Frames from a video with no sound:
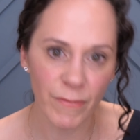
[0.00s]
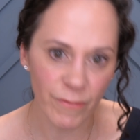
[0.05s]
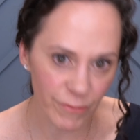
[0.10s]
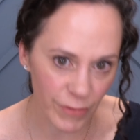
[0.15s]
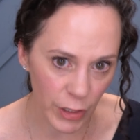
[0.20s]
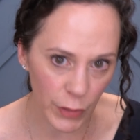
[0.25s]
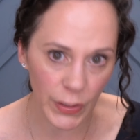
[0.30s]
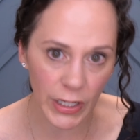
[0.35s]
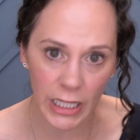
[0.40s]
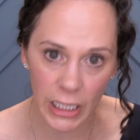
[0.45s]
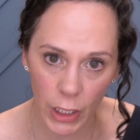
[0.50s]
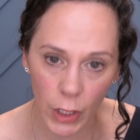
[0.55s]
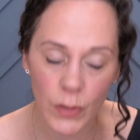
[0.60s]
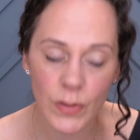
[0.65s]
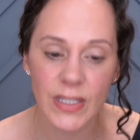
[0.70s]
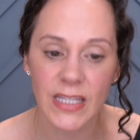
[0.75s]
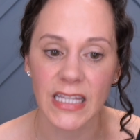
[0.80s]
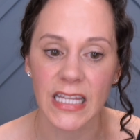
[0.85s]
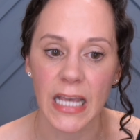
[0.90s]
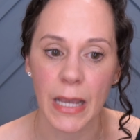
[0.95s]
very
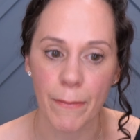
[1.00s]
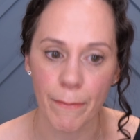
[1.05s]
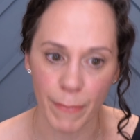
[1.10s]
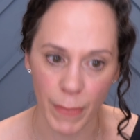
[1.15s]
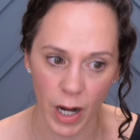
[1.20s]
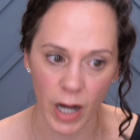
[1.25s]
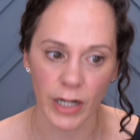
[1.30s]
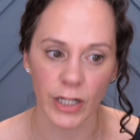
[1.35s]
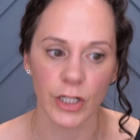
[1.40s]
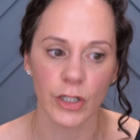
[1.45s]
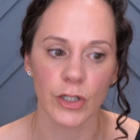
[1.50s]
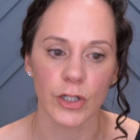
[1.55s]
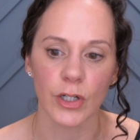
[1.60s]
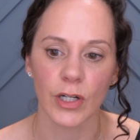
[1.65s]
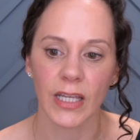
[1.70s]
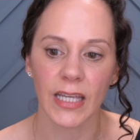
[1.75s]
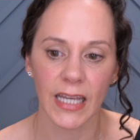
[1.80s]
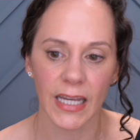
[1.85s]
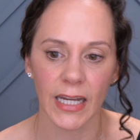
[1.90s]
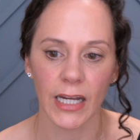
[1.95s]
closely monitored
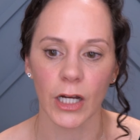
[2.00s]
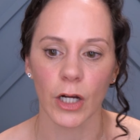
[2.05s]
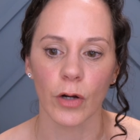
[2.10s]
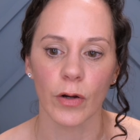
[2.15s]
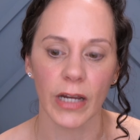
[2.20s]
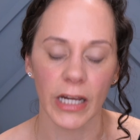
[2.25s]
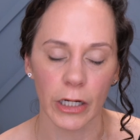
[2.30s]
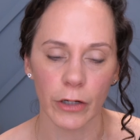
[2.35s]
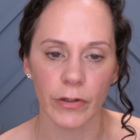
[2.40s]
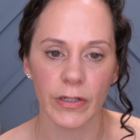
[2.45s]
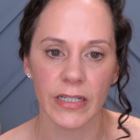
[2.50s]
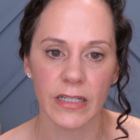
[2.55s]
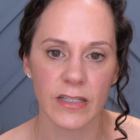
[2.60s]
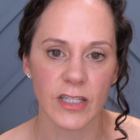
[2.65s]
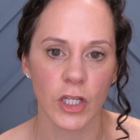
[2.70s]
care areas.